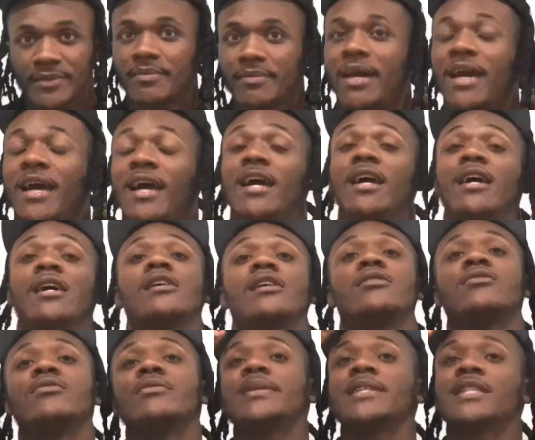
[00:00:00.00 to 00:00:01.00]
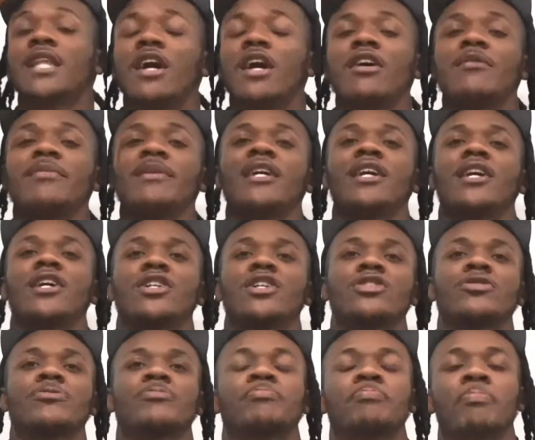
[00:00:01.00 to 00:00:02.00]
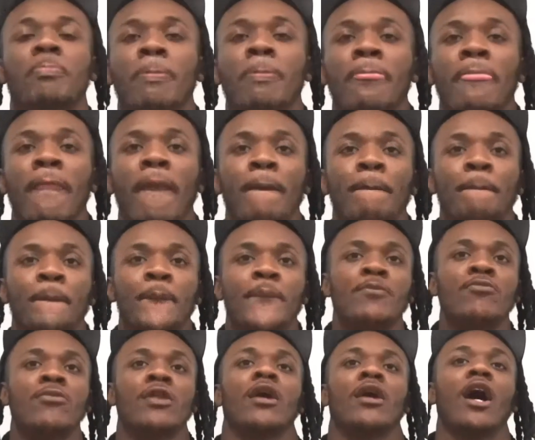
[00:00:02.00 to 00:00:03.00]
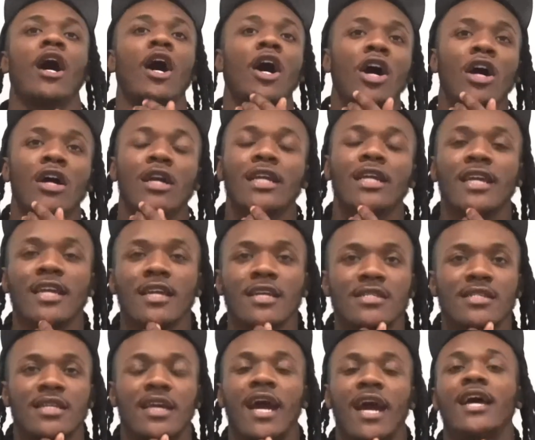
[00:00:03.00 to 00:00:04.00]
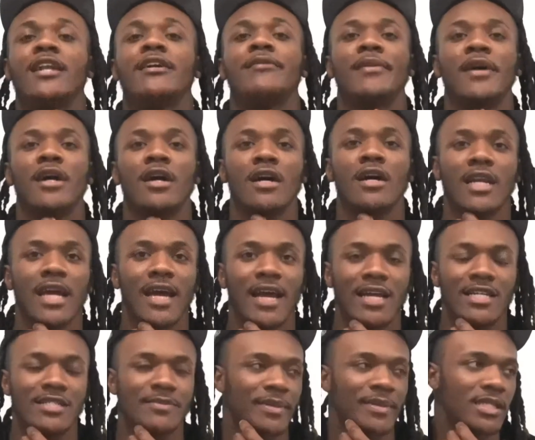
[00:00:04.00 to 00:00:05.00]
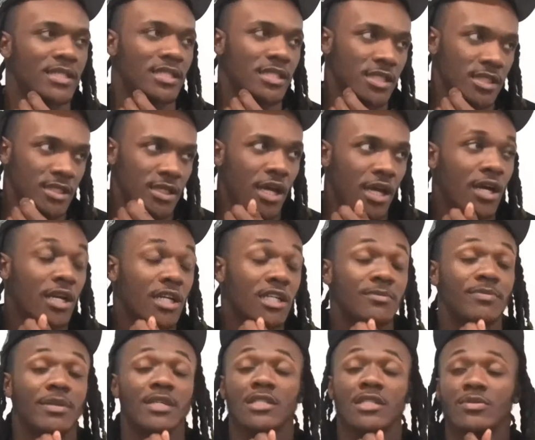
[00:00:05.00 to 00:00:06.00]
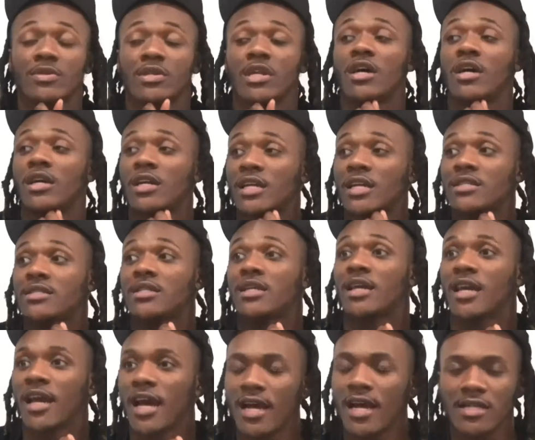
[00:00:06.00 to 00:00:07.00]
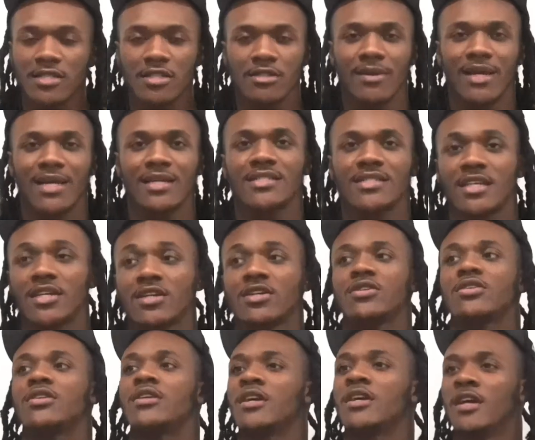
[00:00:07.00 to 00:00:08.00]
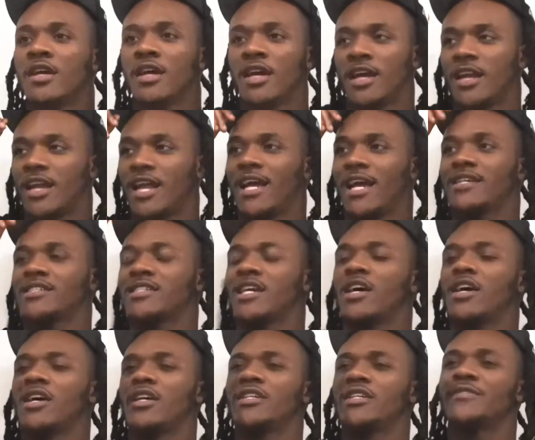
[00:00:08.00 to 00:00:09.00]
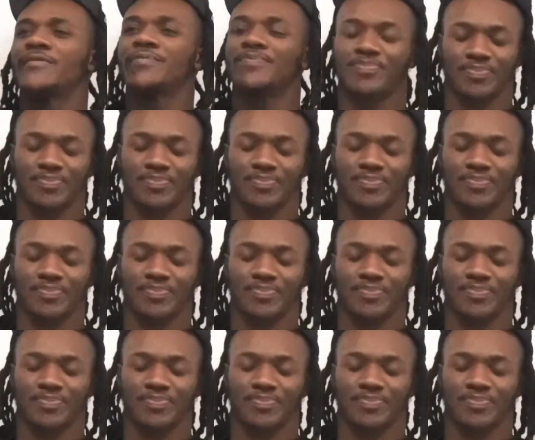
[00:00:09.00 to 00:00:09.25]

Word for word: man, who be throwing me off? All these gutter ball ass bitches, all these bitches with all these guts on my soul. Like, sorry.